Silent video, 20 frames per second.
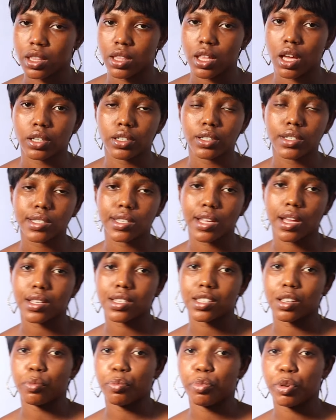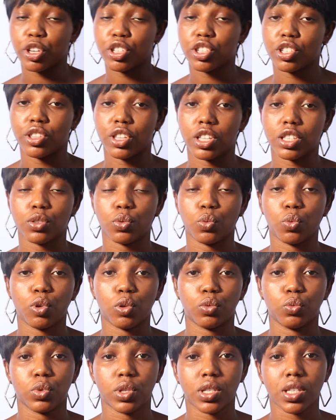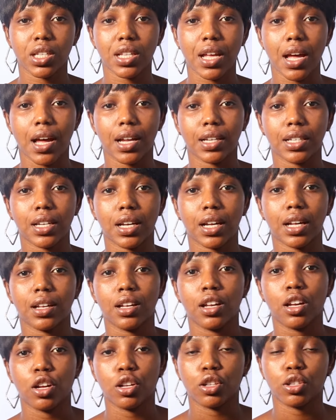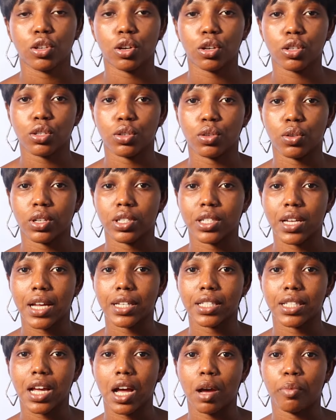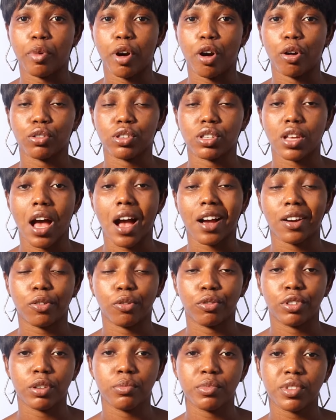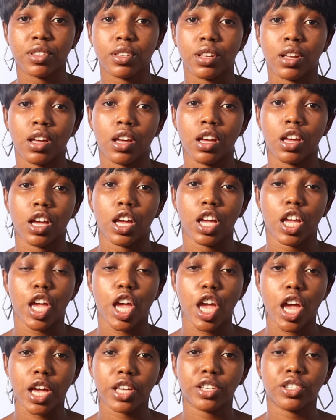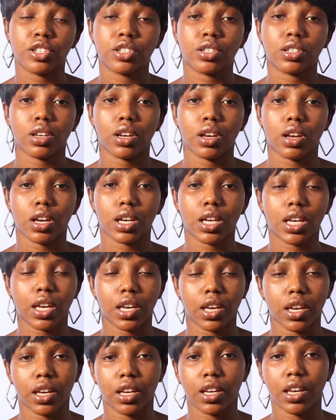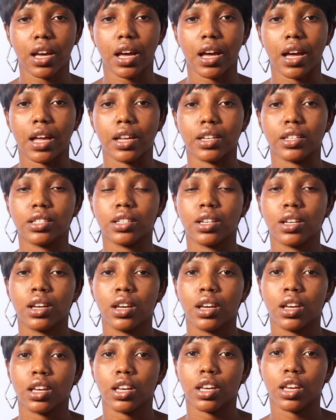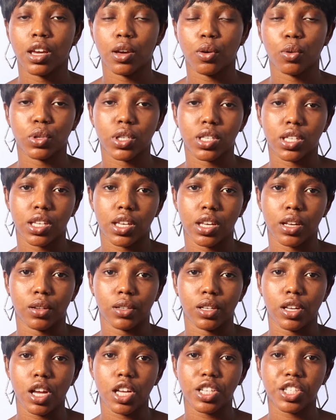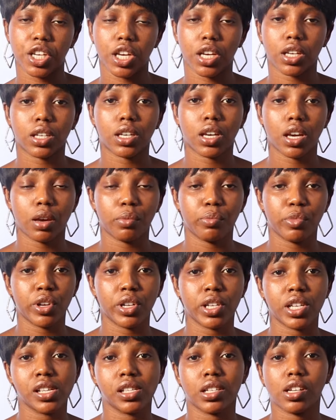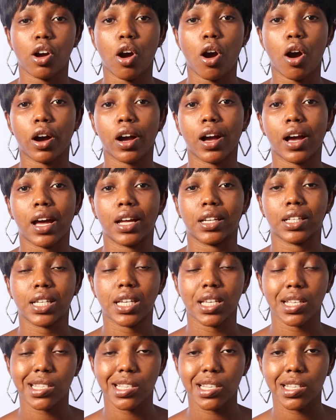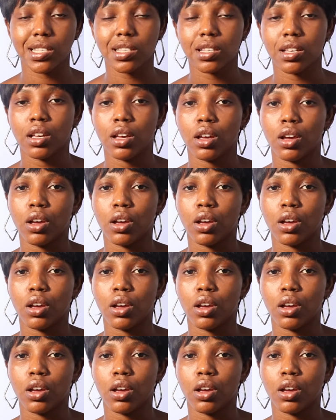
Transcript: Now in this text in page 31, we see that Aliyah talks to her daddy about acronyms HAK and KOTL. HAK meaning hug and kisses,